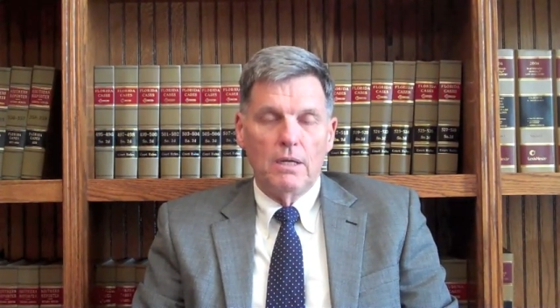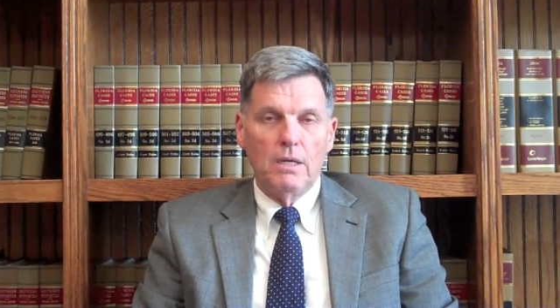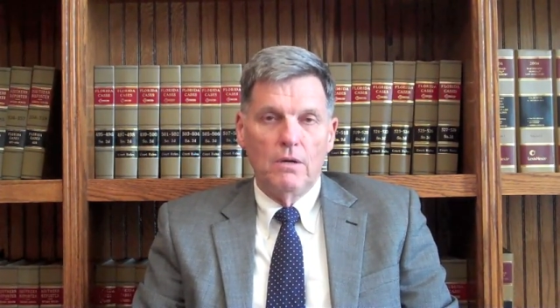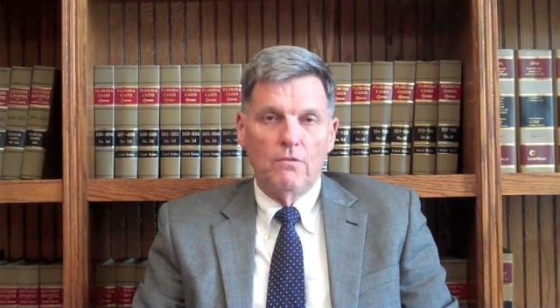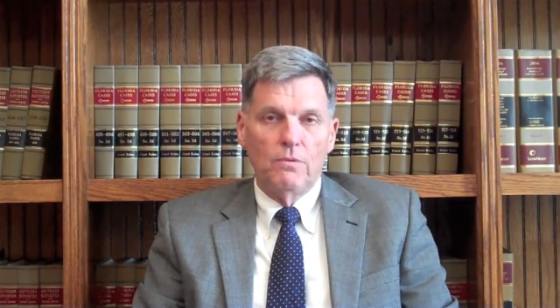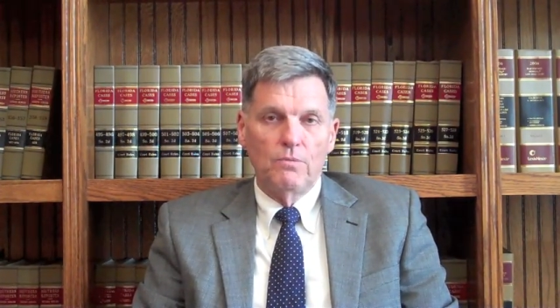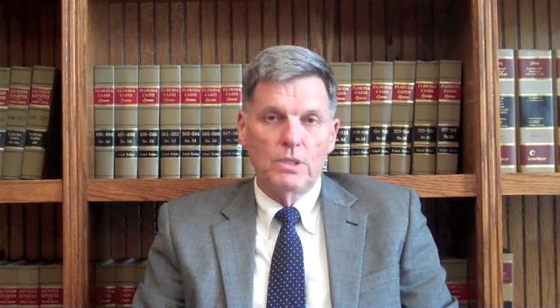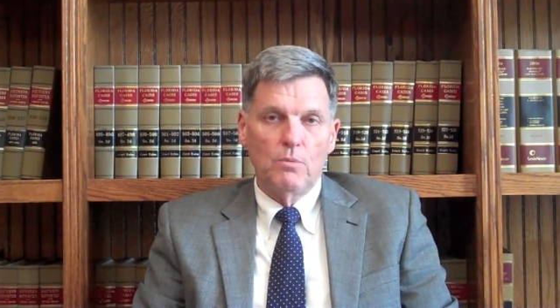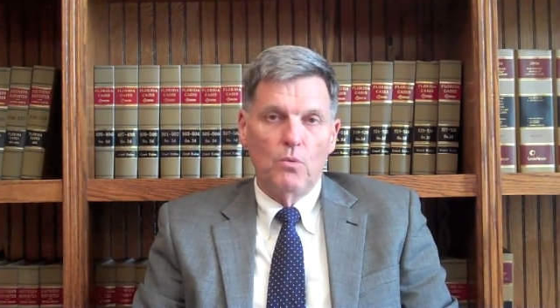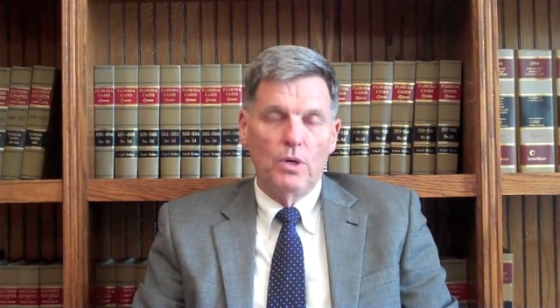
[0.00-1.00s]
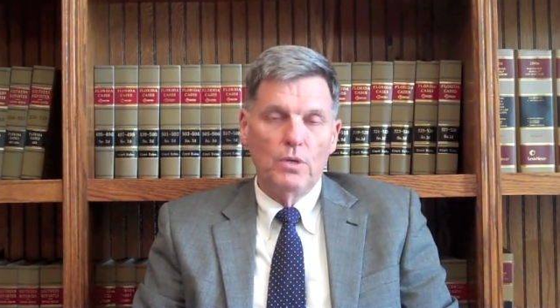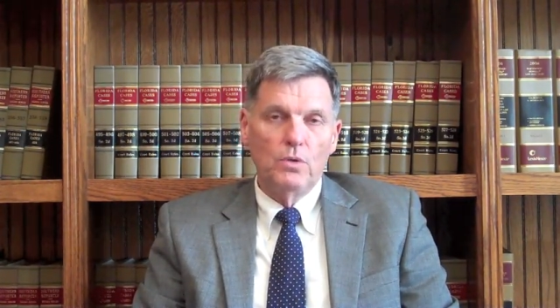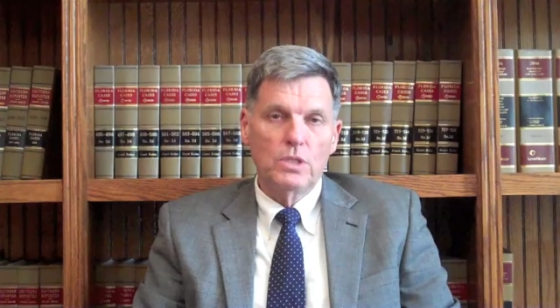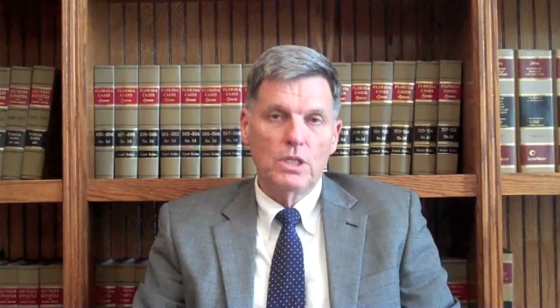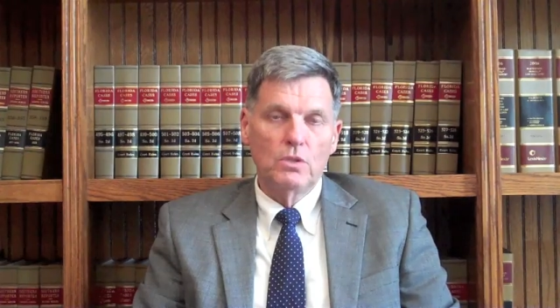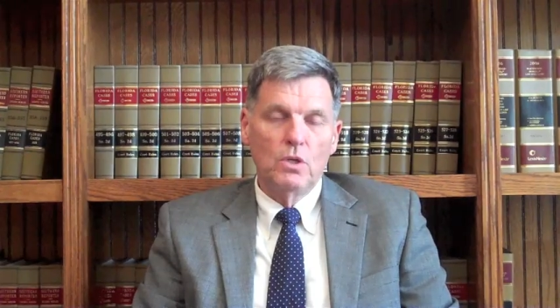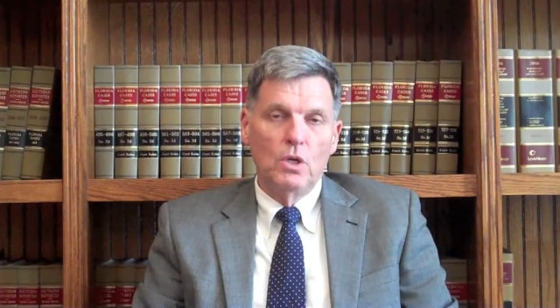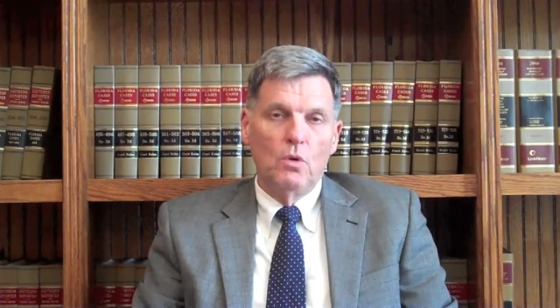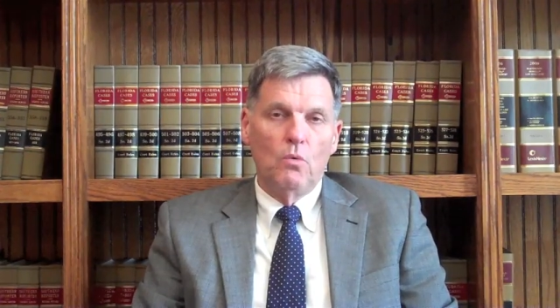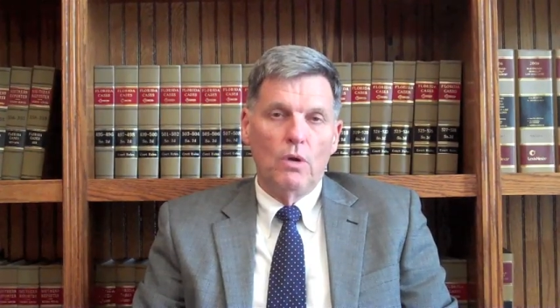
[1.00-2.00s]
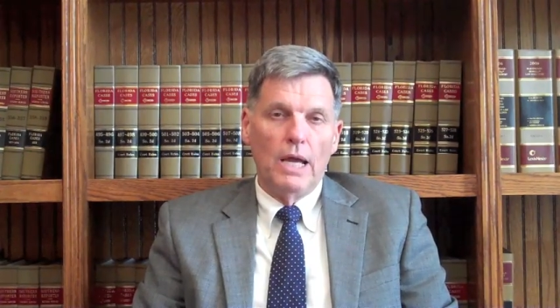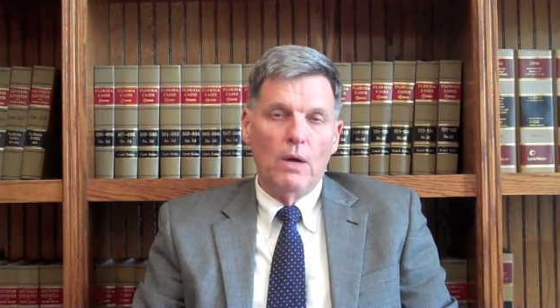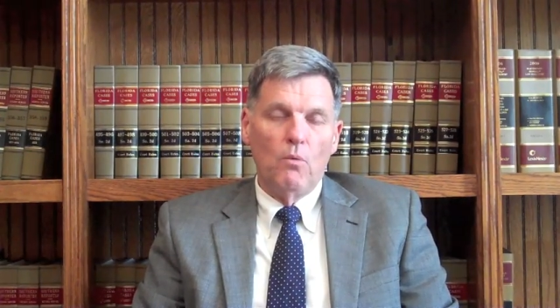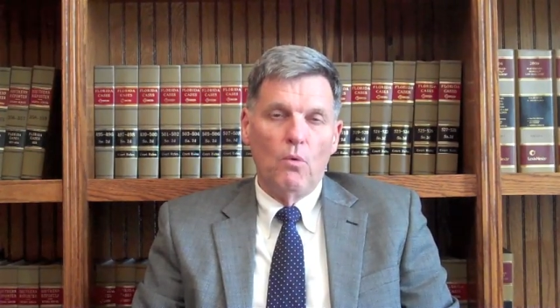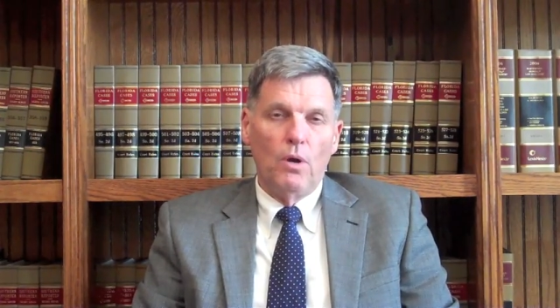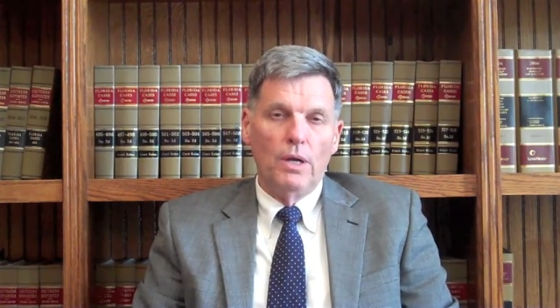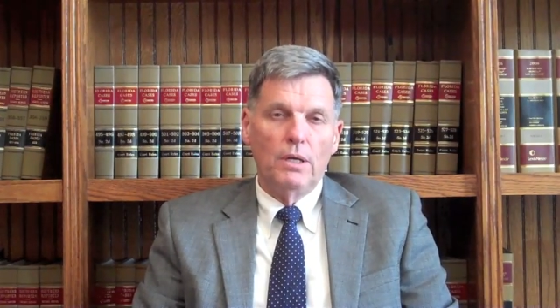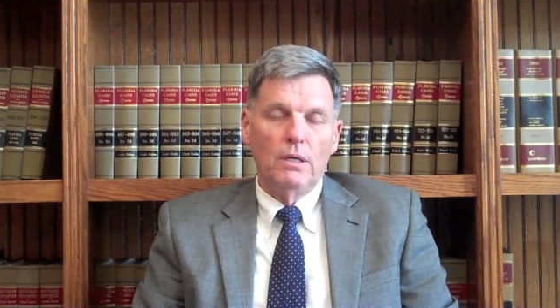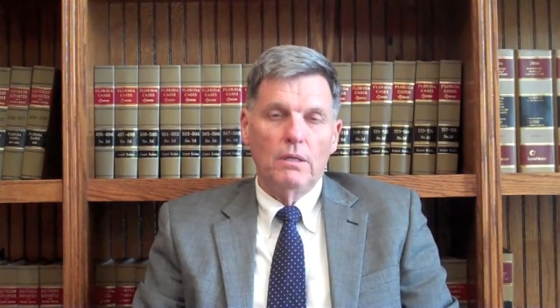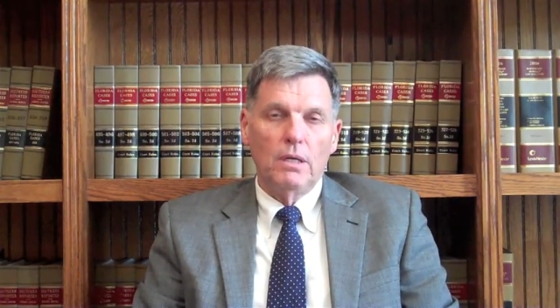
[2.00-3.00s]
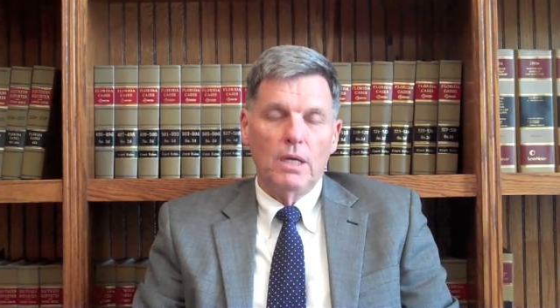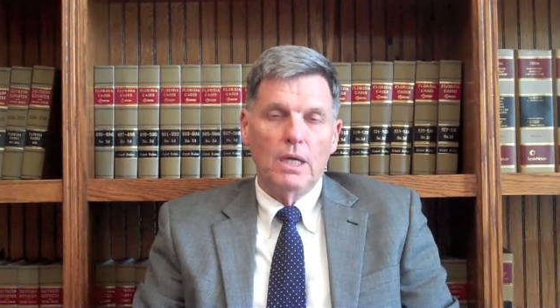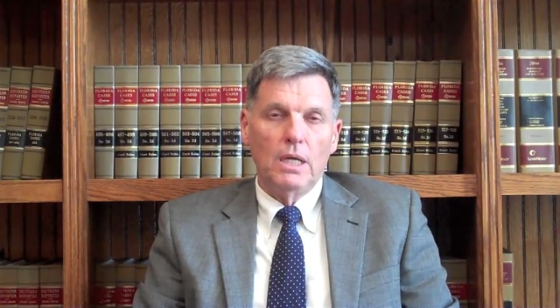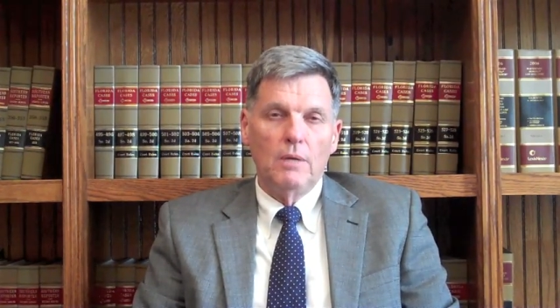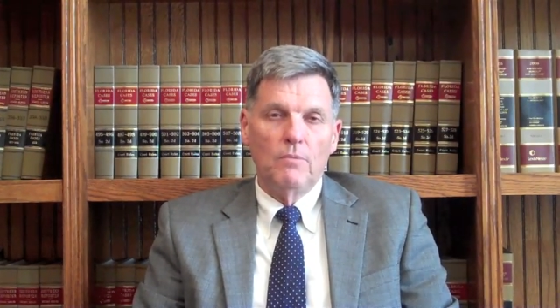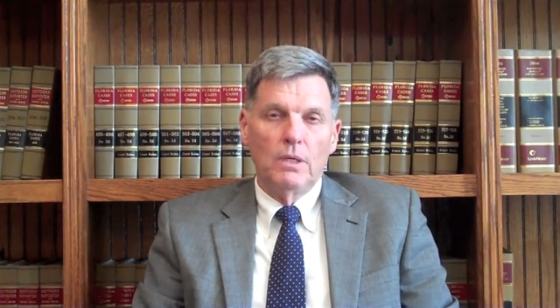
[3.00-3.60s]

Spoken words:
hear from someone who says, well, I want a